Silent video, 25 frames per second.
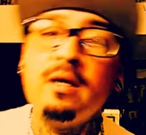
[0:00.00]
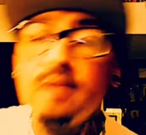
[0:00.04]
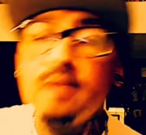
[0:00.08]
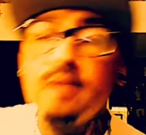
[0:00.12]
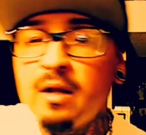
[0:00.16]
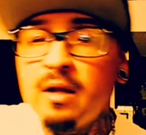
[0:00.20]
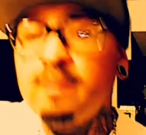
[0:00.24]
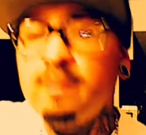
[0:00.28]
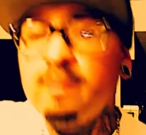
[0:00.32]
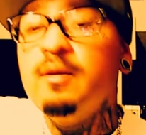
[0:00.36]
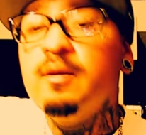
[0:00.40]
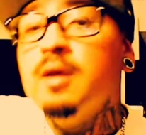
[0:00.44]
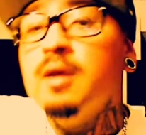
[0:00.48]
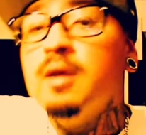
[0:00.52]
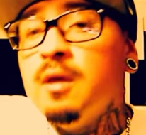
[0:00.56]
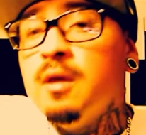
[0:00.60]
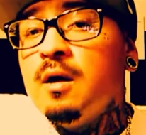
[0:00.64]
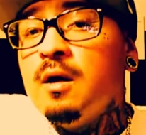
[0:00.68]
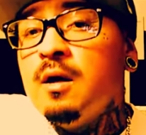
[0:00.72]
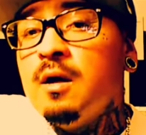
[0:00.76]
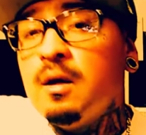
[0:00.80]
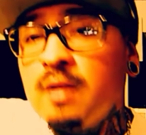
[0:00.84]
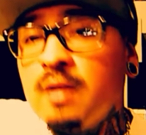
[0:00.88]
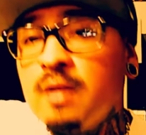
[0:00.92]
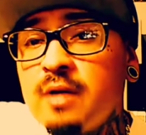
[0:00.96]
A lot
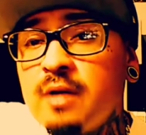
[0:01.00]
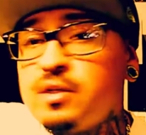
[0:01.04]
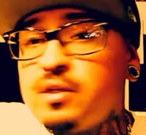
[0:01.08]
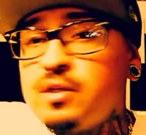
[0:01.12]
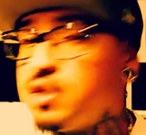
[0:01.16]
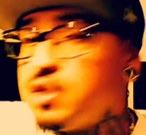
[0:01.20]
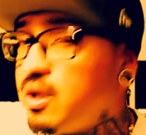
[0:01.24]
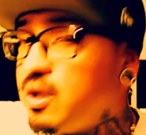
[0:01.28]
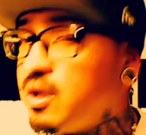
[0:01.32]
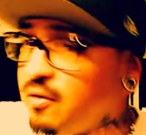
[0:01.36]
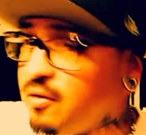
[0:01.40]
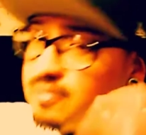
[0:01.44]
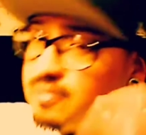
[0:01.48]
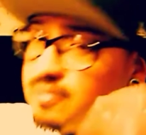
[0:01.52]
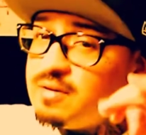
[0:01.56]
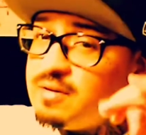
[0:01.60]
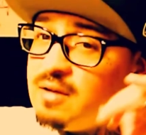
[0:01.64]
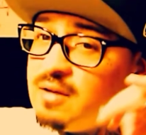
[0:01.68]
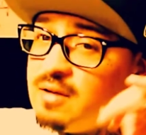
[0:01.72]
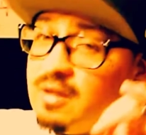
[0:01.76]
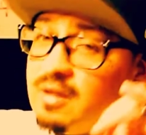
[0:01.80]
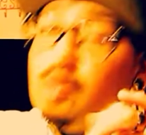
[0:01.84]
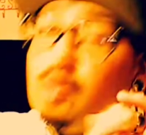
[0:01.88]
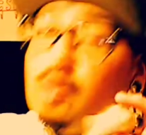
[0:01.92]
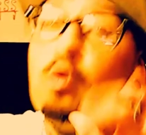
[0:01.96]
of
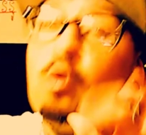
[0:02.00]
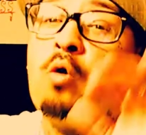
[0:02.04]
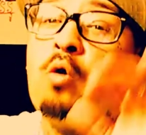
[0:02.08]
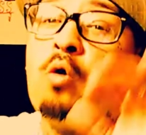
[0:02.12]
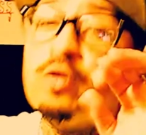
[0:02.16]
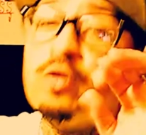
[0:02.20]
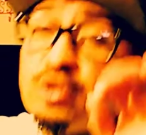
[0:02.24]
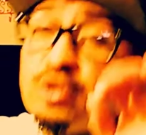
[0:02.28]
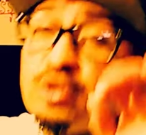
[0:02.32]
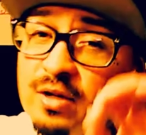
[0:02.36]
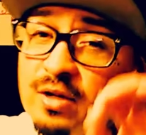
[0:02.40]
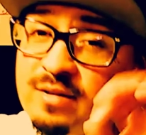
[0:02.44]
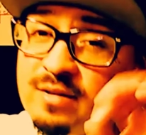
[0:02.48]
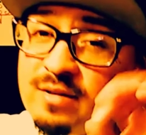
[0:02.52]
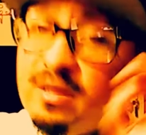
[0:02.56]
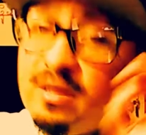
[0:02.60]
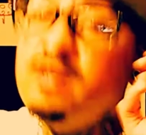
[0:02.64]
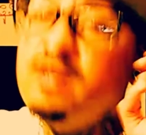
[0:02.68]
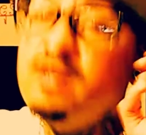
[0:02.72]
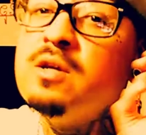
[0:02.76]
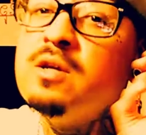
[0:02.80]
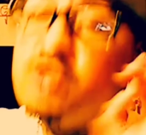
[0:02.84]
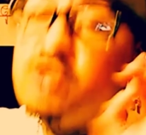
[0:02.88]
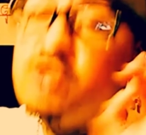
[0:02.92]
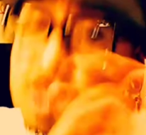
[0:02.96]
sheriffs, or should I
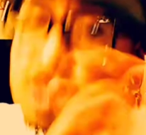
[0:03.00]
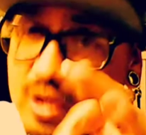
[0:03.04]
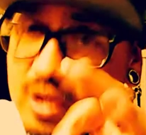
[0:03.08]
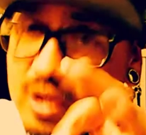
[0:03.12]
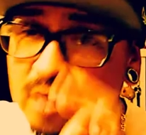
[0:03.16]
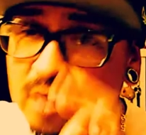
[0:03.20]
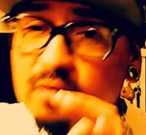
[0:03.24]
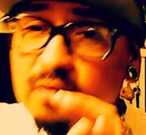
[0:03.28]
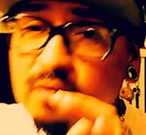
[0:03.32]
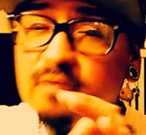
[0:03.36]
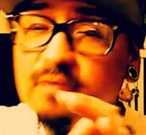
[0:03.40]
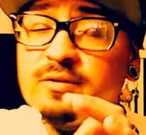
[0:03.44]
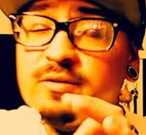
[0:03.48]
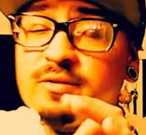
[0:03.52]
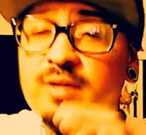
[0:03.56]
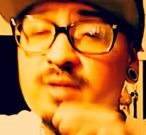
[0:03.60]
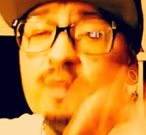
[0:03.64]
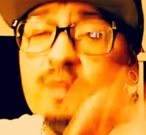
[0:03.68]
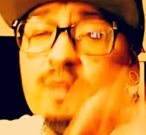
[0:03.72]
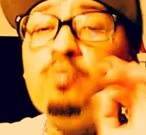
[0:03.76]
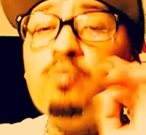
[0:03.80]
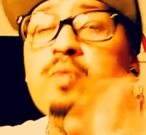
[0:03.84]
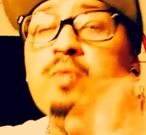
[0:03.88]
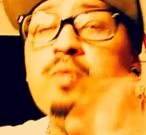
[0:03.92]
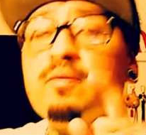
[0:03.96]
say,
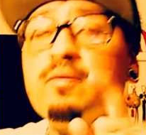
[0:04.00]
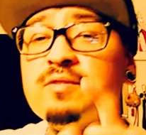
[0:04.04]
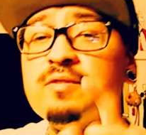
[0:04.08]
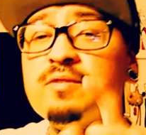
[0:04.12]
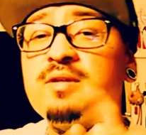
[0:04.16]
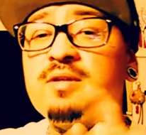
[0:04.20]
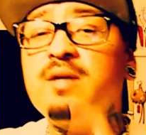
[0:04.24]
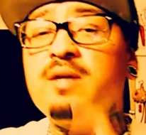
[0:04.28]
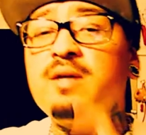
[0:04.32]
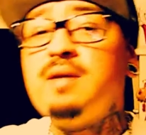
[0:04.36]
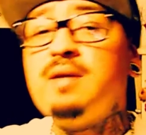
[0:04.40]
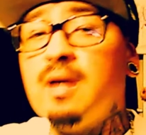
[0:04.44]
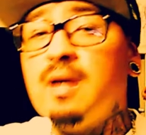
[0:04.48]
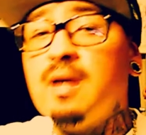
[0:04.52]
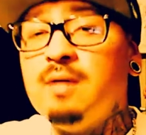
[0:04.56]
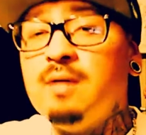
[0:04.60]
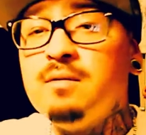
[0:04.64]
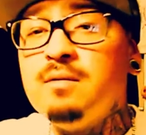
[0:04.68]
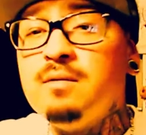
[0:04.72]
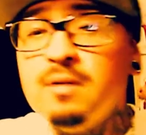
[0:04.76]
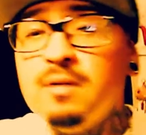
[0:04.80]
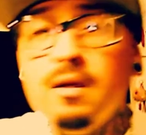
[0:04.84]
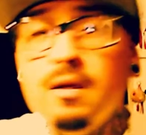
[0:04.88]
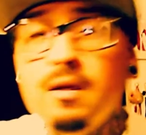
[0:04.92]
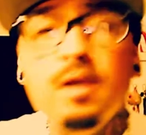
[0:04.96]
sheriffs in Riverside
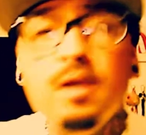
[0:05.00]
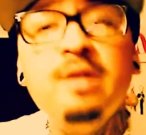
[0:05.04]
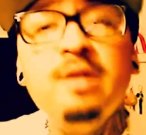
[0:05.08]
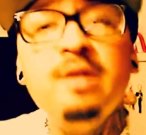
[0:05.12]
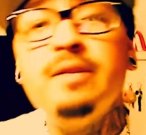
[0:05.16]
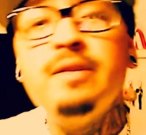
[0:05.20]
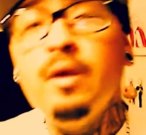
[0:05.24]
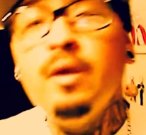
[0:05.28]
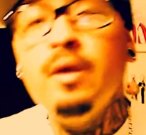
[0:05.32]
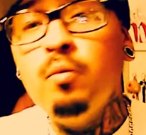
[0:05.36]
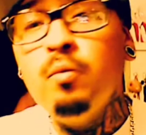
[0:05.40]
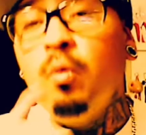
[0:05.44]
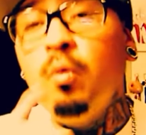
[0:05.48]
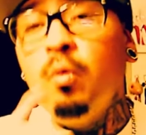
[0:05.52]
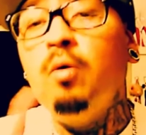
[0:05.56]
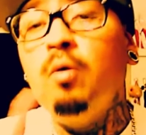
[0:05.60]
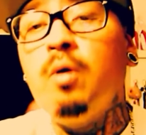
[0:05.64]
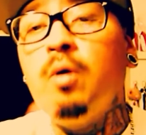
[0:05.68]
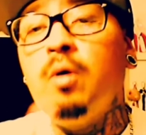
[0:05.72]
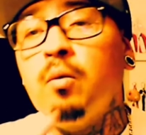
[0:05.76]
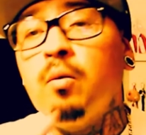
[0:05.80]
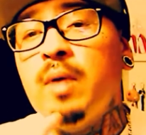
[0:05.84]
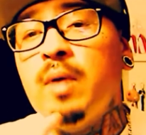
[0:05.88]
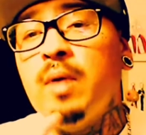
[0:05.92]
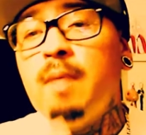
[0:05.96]
County, they
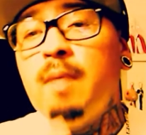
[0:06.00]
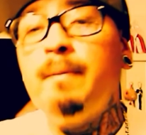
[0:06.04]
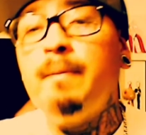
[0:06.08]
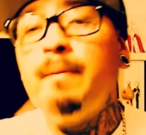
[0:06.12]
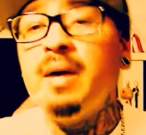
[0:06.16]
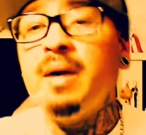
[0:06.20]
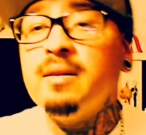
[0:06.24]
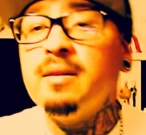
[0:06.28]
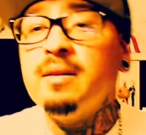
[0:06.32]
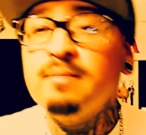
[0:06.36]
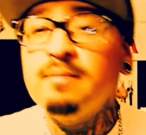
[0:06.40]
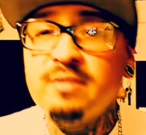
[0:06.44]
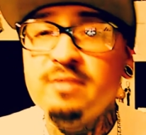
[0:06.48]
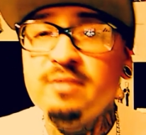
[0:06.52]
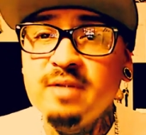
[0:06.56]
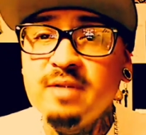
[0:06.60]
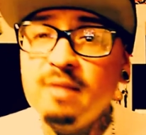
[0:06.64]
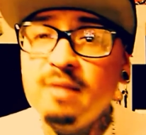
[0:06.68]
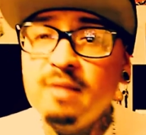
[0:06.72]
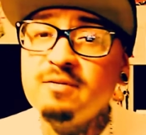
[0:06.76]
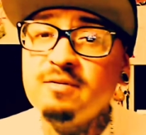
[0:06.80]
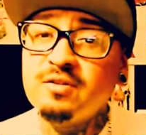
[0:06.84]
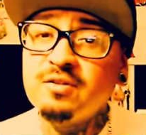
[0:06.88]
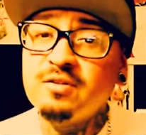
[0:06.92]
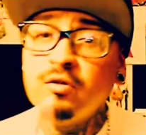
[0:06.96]
roll around by
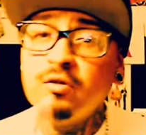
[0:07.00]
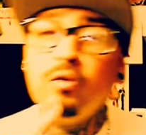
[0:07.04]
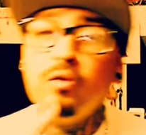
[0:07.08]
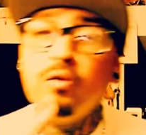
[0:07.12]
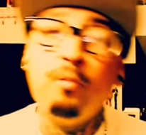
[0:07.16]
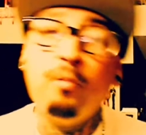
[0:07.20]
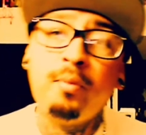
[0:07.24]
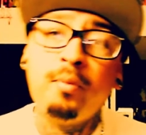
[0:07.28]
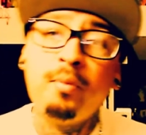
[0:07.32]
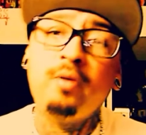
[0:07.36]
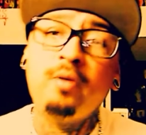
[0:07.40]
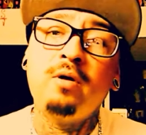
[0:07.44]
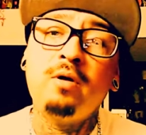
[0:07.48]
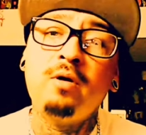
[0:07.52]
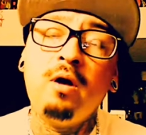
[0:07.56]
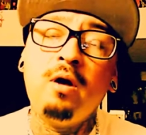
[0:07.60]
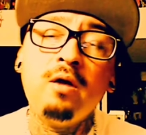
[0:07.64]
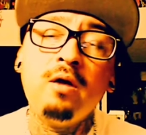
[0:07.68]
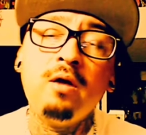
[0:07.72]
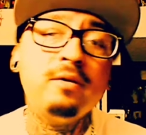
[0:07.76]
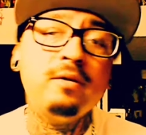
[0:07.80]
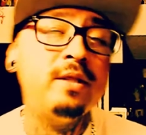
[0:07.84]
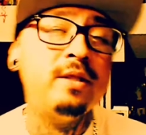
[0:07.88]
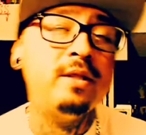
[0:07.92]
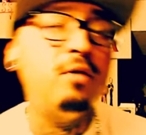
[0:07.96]
themselves, solo per
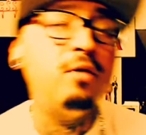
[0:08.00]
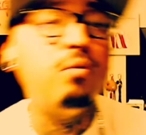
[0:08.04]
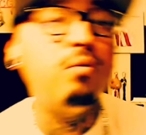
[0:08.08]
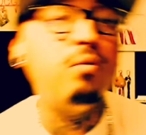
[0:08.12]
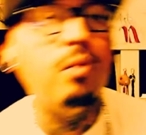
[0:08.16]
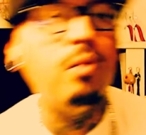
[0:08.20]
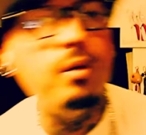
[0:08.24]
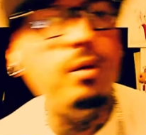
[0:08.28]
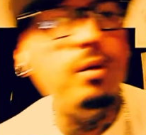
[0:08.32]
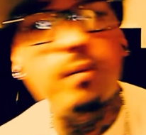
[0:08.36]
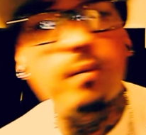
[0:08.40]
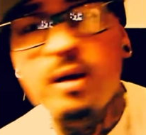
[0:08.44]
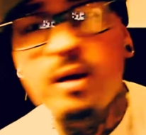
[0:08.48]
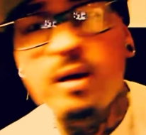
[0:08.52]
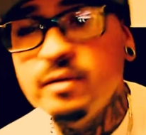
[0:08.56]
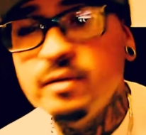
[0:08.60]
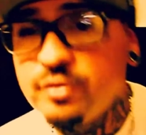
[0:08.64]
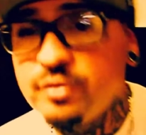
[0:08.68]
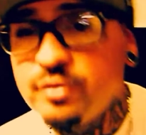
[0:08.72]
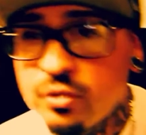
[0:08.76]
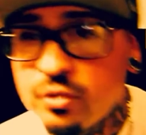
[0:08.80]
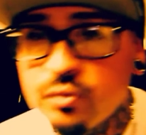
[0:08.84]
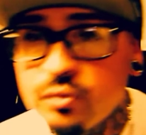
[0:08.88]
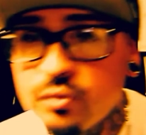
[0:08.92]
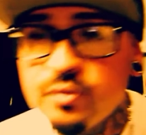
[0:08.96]
car. They don't roll
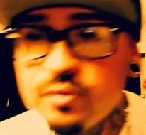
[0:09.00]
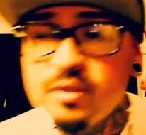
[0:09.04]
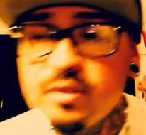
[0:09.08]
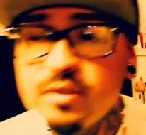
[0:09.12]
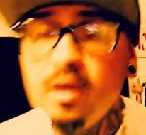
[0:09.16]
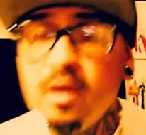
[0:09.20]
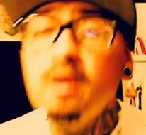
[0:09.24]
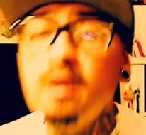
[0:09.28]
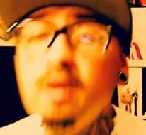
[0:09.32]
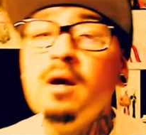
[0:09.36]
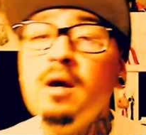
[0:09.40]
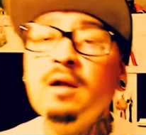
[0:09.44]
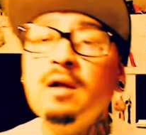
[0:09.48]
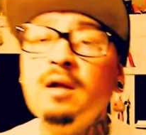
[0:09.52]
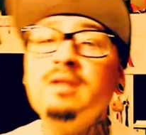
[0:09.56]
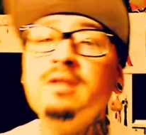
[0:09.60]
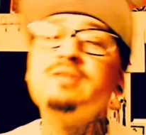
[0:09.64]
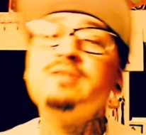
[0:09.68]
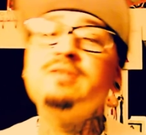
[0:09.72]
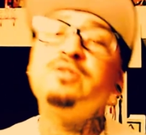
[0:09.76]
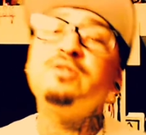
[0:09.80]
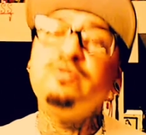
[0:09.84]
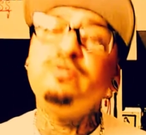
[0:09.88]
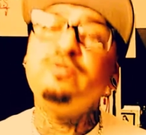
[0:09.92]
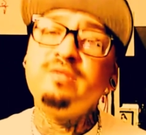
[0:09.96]
around in twos,
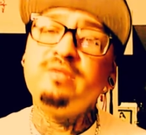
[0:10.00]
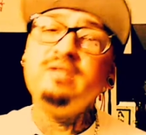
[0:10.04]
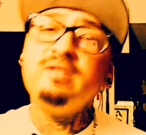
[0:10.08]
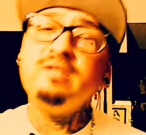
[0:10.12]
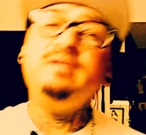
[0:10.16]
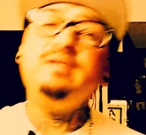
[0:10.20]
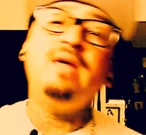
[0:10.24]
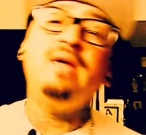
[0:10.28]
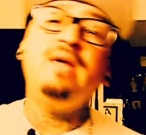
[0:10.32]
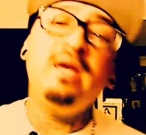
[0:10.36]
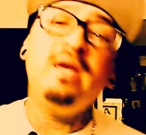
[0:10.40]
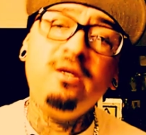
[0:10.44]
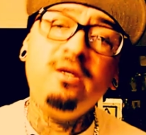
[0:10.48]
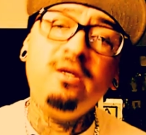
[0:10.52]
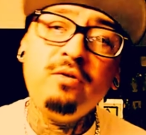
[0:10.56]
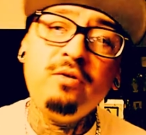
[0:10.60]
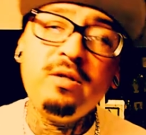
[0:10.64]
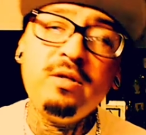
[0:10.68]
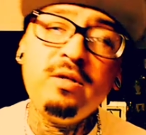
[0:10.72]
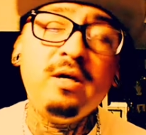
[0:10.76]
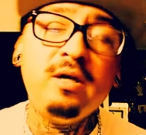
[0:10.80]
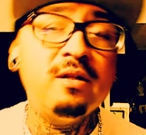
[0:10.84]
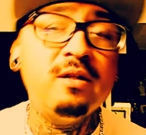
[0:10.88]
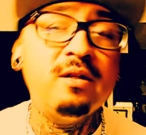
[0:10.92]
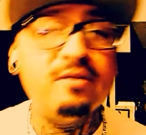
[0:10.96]
unless you see gang
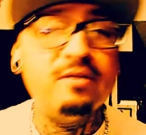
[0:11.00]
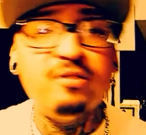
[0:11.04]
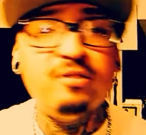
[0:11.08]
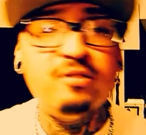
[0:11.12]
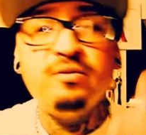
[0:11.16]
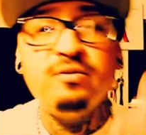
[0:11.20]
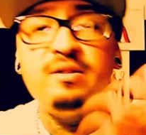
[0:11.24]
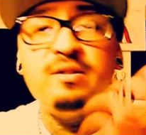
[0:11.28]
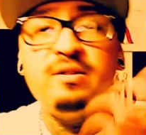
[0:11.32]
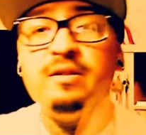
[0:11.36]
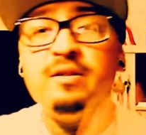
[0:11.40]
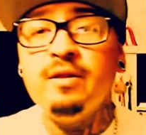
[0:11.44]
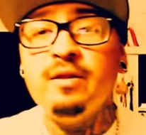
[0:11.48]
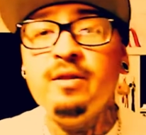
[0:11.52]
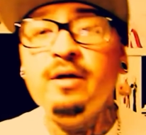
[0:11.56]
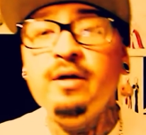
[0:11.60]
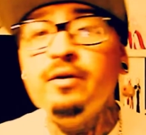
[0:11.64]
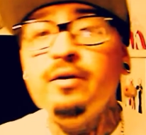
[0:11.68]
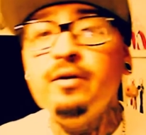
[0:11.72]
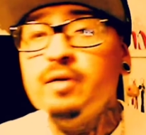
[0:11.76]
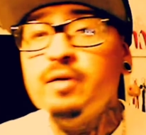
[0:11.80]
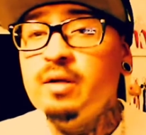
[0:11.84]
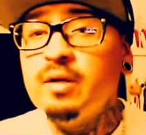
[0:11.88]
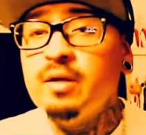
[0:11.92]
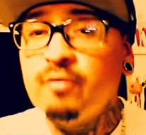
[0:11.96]
unit, unless you see
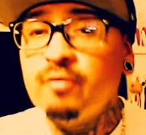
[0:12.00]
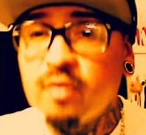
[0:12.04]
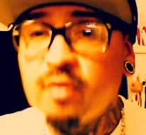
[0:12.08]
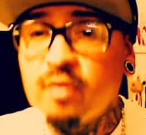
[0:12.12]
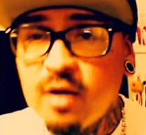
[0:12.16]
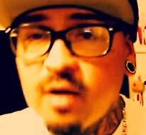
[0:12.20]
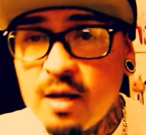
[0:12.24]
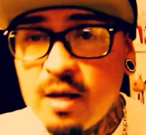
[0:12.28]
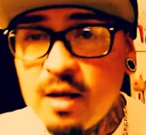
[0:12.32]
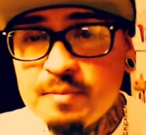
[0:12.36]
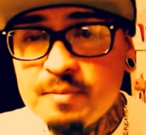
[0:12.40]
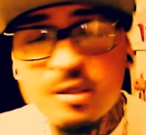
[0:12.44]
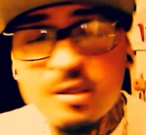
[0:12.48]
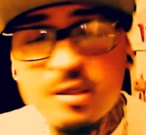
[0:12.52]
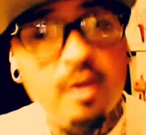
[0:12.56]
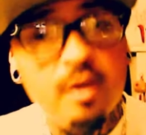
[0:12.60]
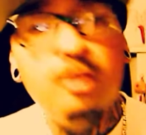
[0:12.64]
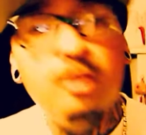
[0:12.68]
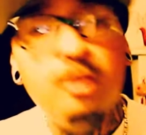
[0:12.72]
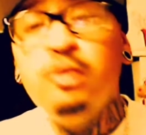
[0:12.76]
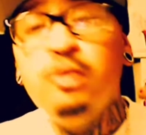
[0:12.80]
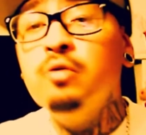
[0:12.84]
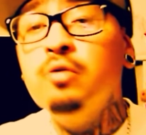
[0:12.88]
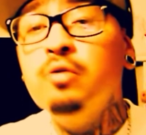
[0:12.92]
the undercover cops.